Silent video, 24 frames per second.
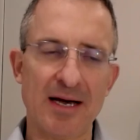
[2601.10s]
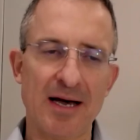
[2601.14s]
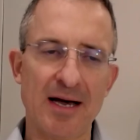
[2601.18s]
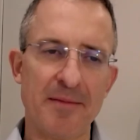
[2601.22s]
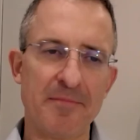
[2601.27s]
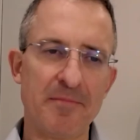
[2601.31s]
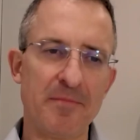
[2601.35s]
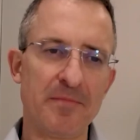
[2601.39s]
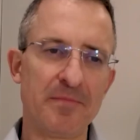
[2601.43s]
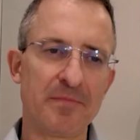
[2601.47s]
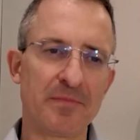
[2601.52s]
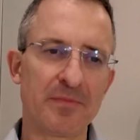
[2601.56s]

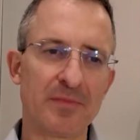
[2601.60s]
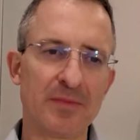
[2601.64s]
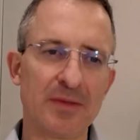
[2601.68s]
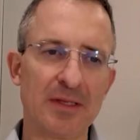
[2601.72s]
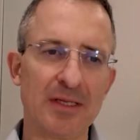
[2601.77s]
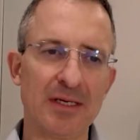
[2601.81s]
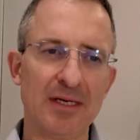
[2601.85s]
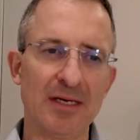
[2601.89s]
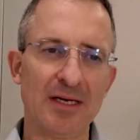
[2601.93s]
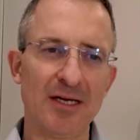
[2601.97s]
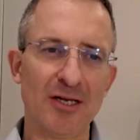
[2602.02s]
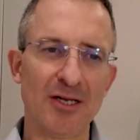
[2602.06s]
Um,
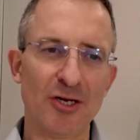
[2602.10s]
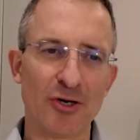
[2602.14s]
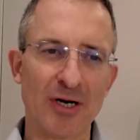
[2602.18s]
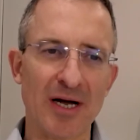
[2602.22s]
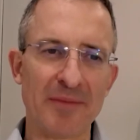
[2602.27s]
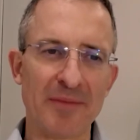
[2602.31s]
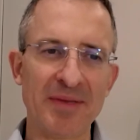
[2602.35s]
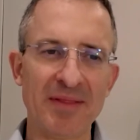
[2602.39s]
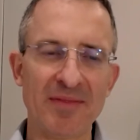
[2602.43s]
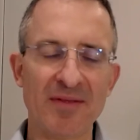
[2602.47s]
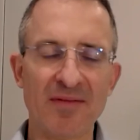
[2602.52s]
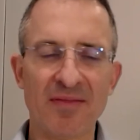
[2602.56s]

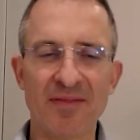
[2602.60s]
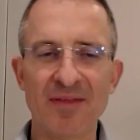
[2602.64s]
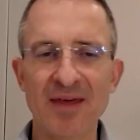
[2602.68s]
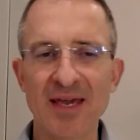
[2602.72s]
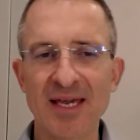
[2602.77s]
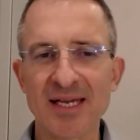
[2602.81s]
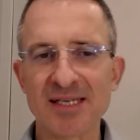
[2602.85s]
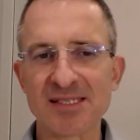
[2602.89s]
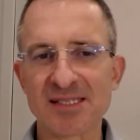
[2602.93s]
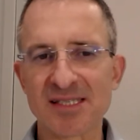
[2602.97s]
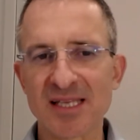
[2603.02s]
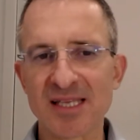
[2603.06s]
Look, I mean, the
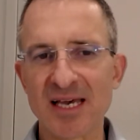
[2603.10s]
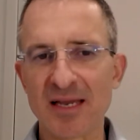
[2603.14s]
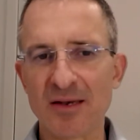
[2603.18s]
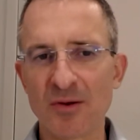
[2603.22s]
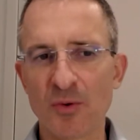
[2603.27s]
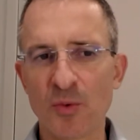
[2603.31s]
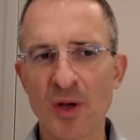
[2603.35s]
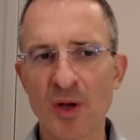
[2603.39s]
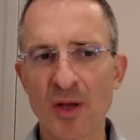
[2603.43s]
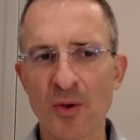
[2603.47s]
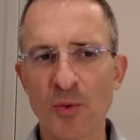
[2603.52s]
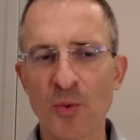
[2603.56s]
thing is
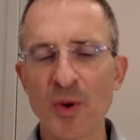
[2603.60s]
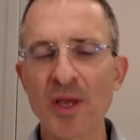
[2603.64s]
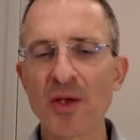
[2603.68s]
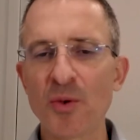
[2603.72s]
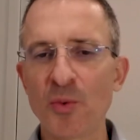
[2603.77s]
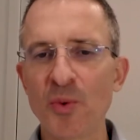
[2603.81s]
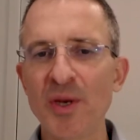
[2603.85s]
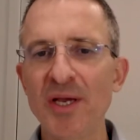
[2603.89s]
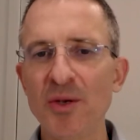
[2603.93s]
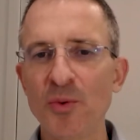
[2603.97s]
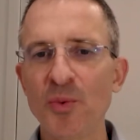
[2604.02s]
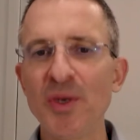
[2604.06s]
that
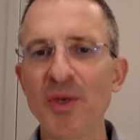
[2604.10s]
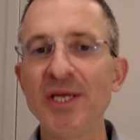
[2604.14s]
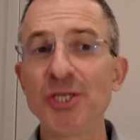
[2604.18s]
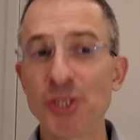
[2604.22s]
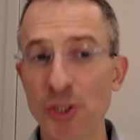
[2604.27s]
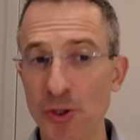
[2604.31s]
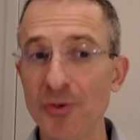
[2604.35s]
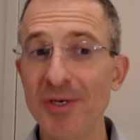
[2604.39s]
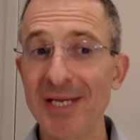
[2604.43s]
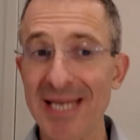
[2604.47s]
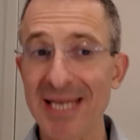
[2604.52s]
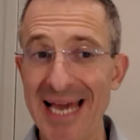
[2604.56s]
we, we, we
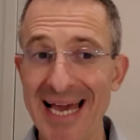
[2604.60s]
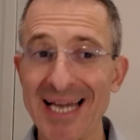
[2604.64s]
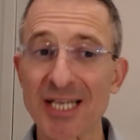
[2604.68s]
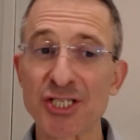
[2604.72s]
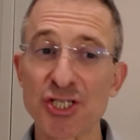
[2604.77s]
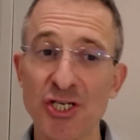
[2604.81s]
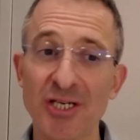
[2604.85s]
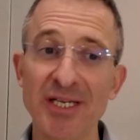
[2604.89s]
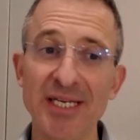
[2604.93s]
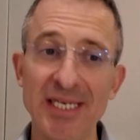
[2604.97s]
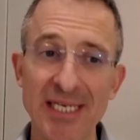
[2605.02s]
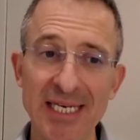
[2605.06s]
do
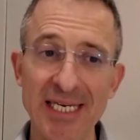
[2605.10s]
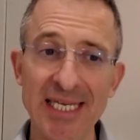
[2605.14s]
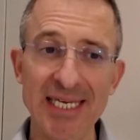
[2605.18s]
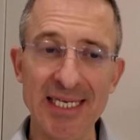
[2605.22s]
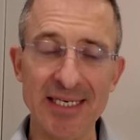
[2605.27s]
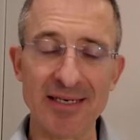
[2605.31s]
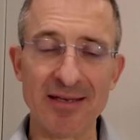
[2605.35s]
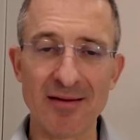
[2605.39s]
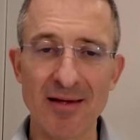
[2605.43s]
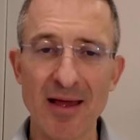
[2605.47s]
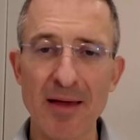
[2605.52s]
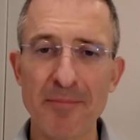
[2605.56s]
actually
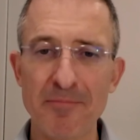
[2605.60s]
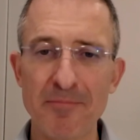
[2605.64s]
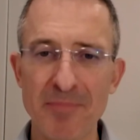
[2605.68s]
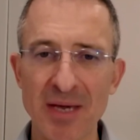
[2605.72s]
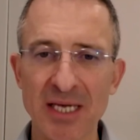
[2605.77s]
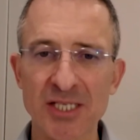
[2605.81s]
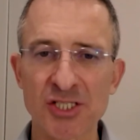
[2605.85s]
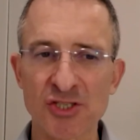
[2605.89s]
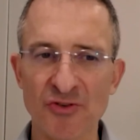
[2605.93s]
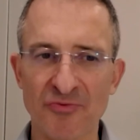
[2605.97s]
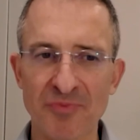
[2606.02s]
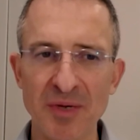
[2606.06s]
need a
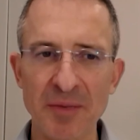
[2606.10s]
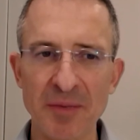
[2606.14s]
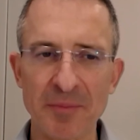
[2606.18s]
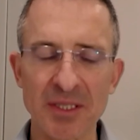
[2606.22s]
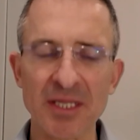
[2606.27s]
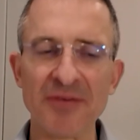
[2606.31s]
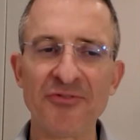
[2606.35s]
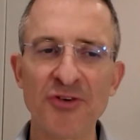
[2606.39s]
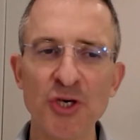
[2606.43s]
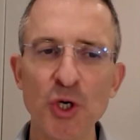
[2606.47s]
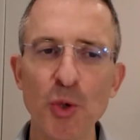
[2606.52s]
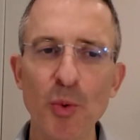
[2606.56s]
mix of
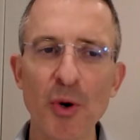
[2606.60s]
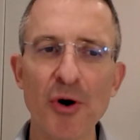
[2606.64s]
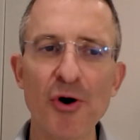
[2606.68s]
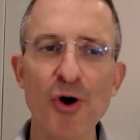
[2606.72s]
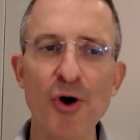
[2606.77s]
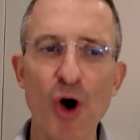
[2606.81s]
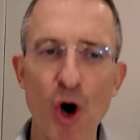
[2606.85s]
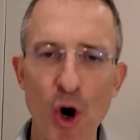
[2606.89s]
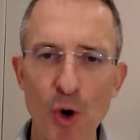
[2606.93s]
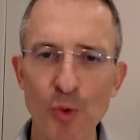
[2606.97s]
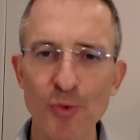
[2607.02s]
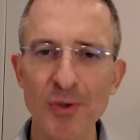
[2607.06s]
people. If you
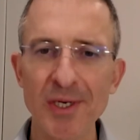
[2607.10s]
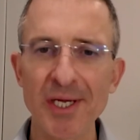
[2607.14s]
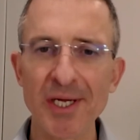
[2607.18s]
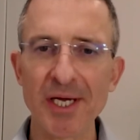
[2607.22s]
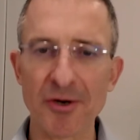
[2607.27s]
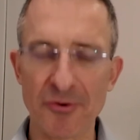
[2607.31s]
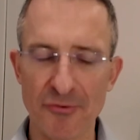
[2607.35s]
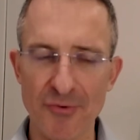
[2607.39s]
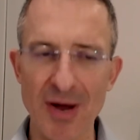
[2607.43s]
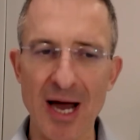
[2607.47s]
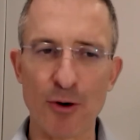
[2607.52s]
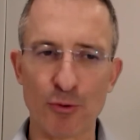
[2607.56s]
were
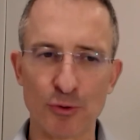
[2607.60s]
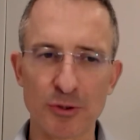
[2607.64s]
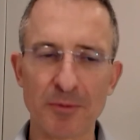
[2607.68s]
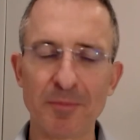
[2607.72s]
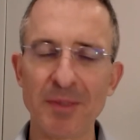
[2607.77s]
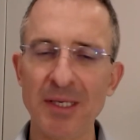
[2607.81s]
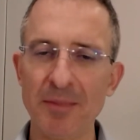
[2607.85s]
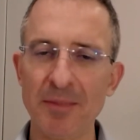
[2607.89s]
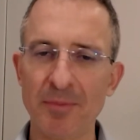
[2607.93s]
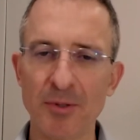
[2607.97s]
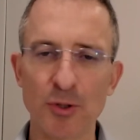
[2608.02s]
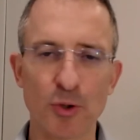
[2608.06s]
only
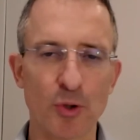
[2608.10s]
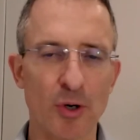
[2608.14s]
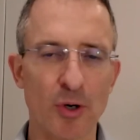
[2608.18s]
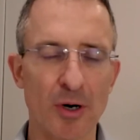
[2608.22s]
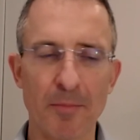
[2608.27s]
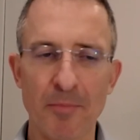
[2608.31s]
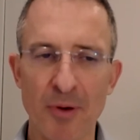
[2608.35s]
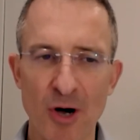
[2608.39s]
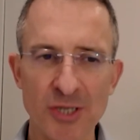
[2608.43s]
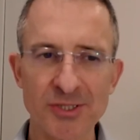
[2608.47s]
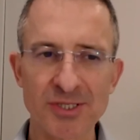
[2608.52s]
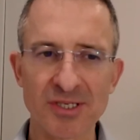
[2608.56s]
around people who
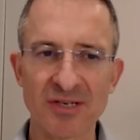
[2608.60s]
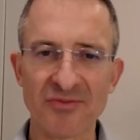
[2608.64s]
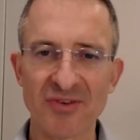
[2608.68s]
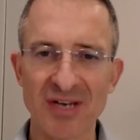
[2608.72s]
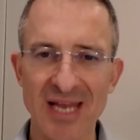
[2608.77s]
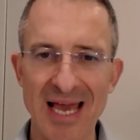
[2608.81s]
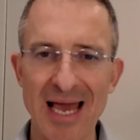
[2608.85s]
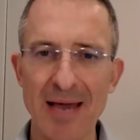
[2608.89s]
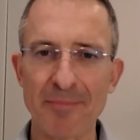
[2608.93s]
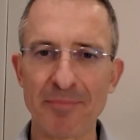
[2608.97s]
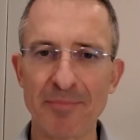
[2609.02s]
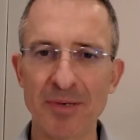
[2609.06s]
are
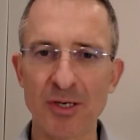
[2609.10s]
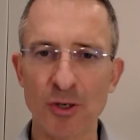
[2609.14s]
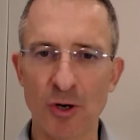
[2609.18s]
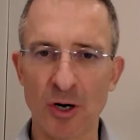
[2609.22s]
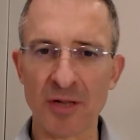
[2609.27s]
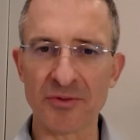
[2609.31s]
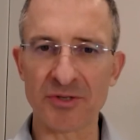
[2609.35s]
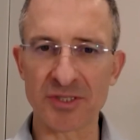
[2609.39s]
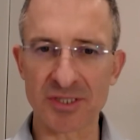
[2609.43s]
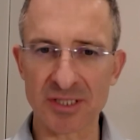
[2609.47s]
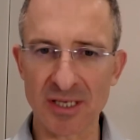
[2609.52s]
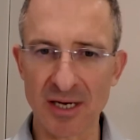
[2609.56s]
positive and happy
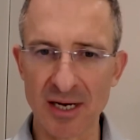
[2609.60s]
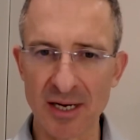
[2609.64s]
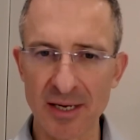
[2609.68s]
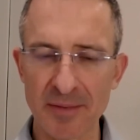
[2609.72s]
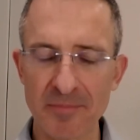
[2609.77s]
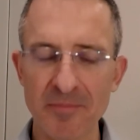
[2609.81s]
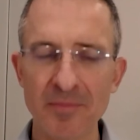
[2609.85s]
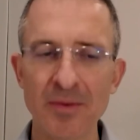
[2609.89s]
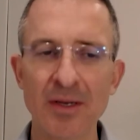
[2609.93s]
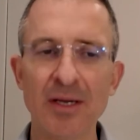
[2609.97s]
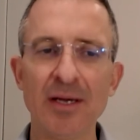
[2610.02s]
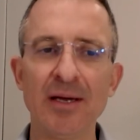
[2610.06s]
all the
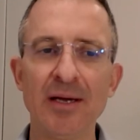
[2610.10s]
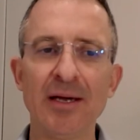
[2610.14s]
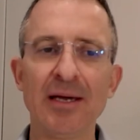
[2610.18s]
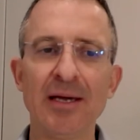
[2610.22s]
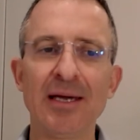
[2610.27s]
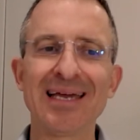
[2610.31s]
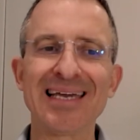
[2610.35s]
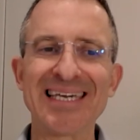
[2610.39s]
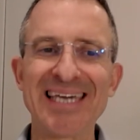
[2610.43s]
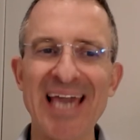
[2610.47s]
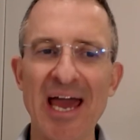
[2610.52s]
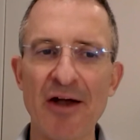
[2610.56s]
time,
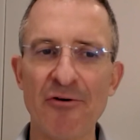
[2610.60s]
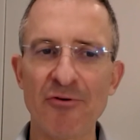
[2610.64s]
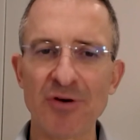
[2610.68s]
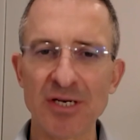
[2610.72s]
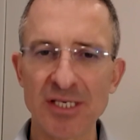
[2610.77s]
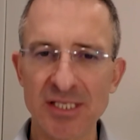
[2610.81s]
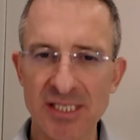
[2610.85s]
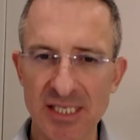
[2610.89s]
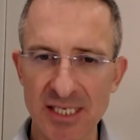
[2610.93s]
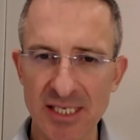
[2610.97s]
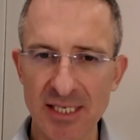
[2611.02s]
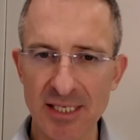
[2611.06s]

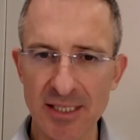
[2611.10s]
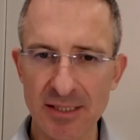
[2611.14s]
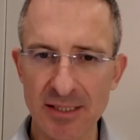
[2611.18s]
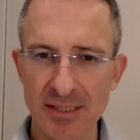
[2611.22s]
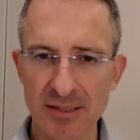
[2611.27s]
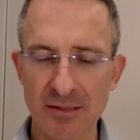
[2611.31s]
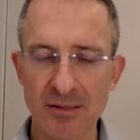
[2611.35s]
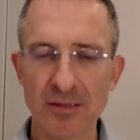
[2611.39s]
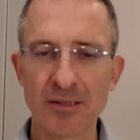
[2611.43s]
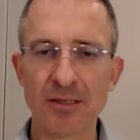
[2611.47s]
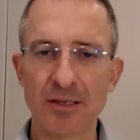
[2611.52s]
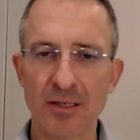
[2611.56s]

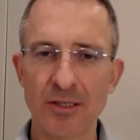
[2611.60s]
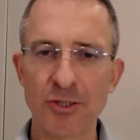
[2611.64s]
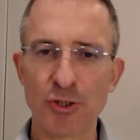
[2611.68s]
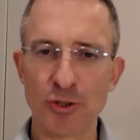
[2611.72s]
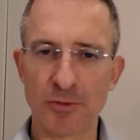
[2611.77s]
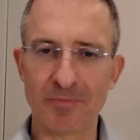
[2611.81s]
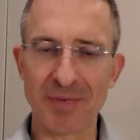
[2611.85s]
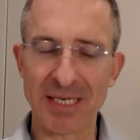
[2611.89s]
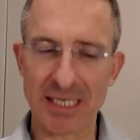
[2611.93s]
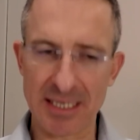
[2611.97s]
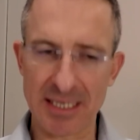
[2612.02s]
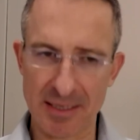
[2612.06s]
guaranteed
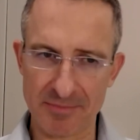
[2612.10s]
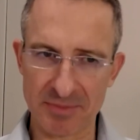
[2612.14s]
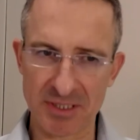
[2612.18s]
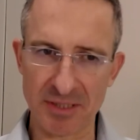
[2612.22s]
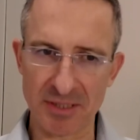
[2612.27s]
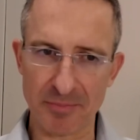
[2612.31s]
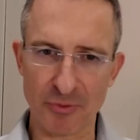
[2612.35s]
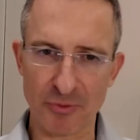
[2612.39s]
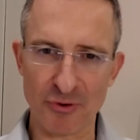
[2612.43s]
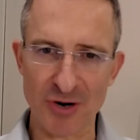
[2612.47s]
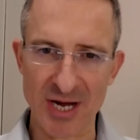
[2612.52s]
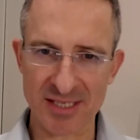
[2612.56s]
you'd
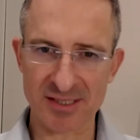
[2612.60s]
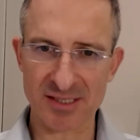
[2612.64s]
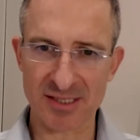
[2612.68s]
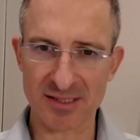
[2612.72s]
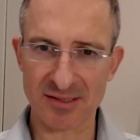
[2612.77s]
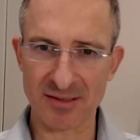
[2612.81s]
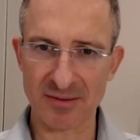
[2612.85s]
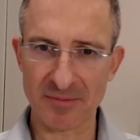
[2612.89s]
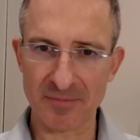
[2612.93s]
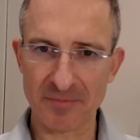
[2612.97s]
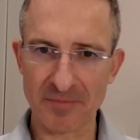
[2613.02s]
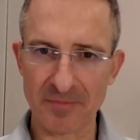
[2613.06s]
become
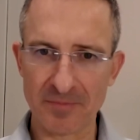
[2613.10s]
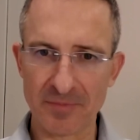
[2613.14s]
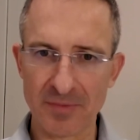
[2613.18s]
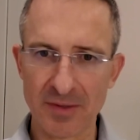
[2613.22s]
depressed.